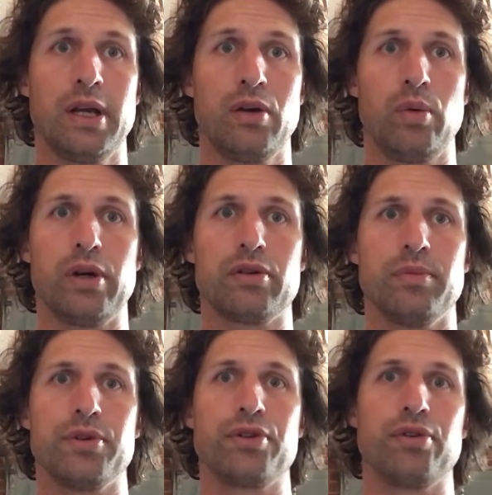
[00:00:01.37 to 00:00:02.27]

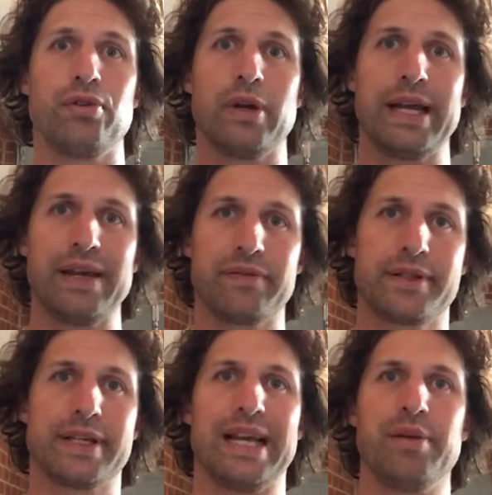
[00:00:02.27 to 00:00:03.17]
Welcome to
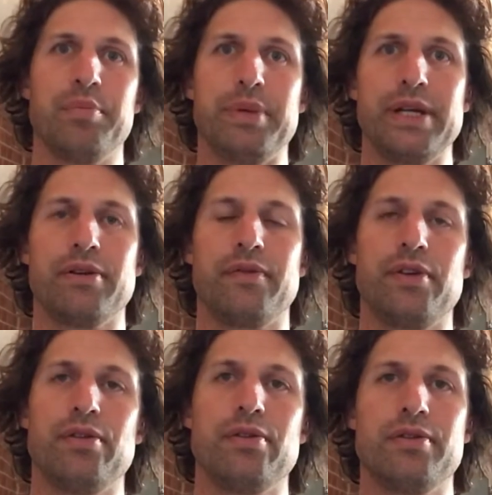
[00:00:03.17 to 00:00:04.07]
Hef's Beer
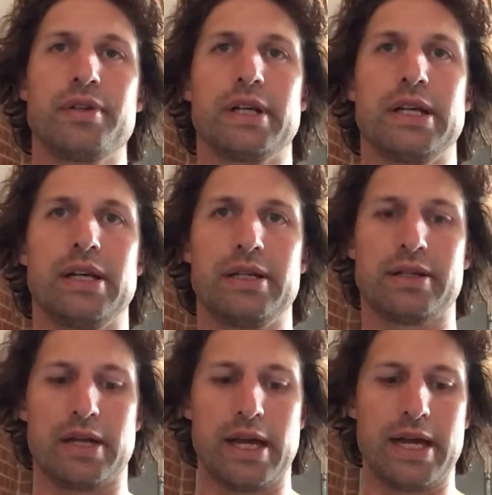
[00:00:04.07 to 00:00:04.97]
Reviews.
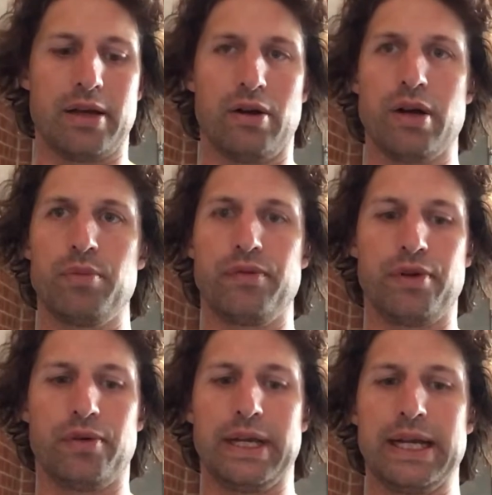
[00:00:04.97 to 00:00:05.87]
Today I'm
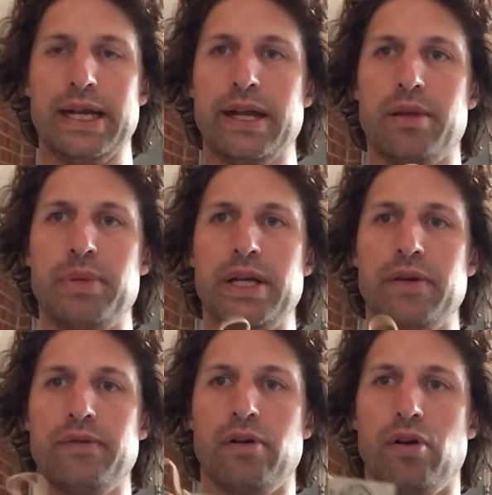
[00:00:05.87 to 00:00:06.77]
reviewing another beer
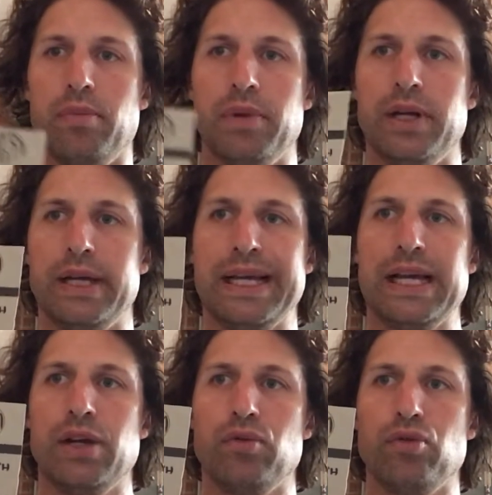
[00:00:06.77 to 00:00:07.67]
from
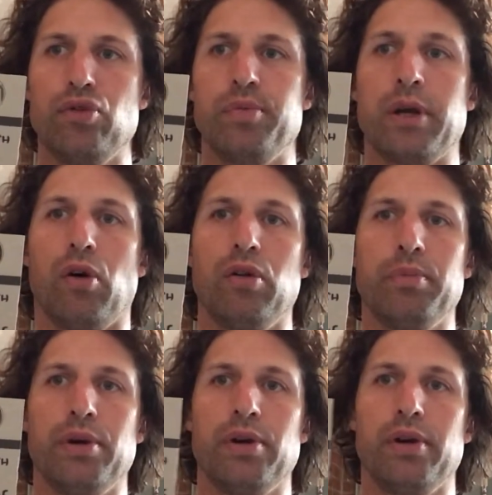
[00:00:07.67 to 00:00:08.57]
Reub
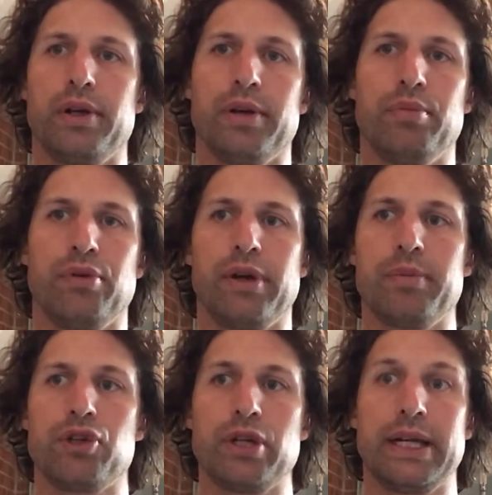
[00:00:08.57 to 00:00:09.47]
Goldberg Brewing
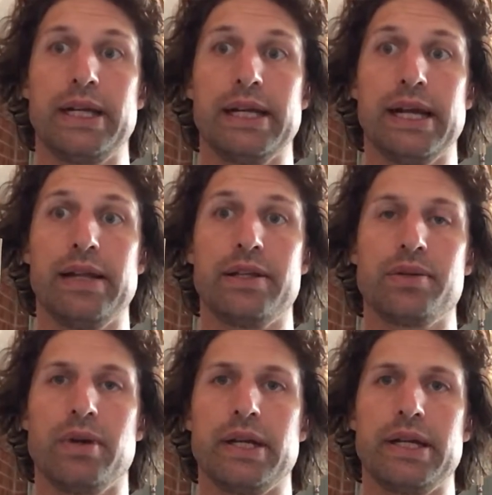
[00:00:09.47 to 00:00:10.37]
Machine, and this
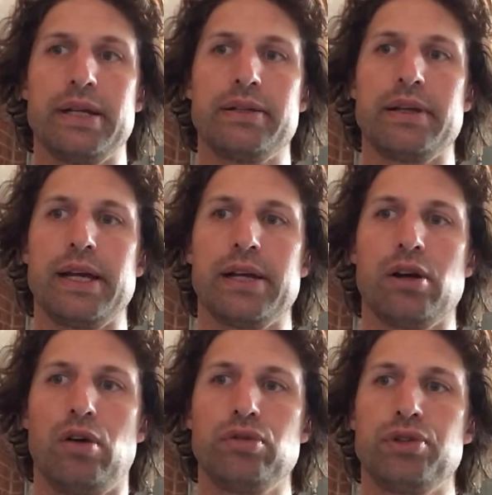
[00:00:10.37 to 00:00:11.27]
one is their
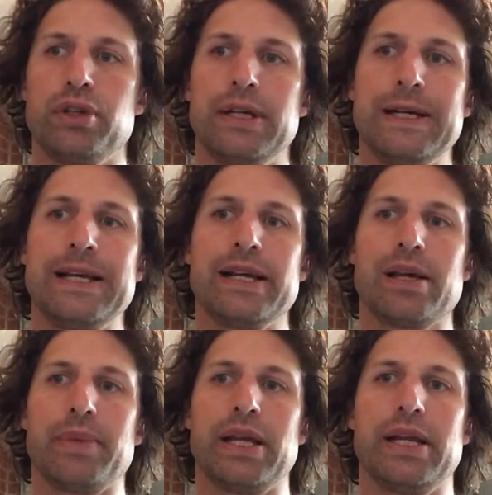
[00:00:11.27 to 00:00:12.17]
Kolsch,
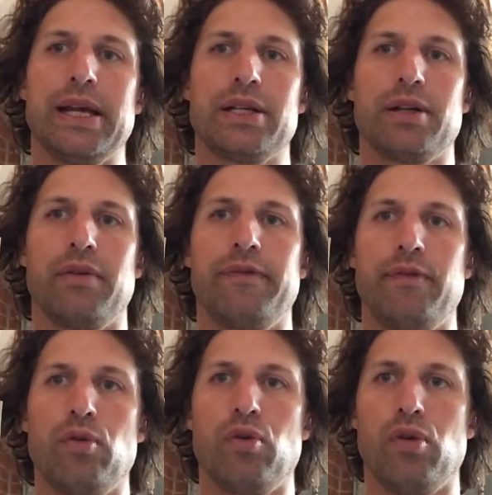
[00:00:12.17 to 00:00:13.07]
coming in at
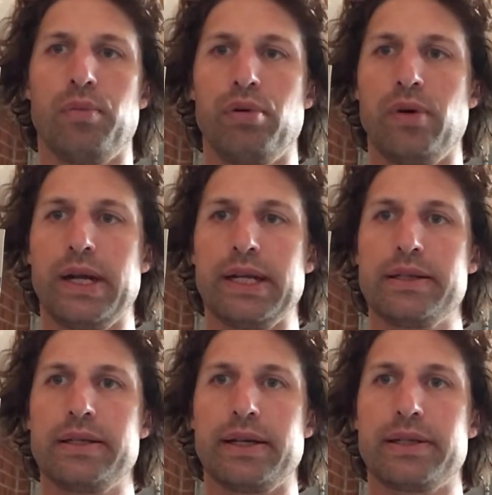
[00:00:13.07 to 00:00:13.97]

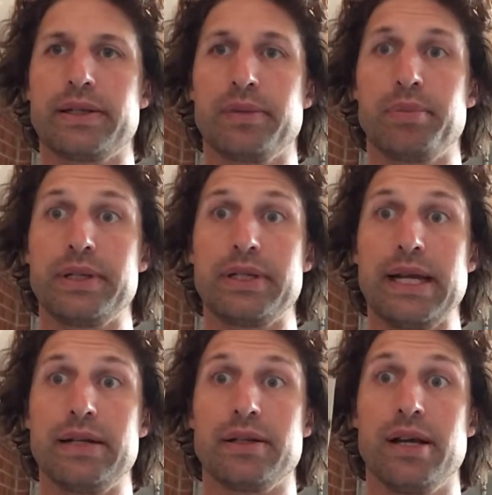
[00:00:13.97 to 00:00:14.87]
4.6%.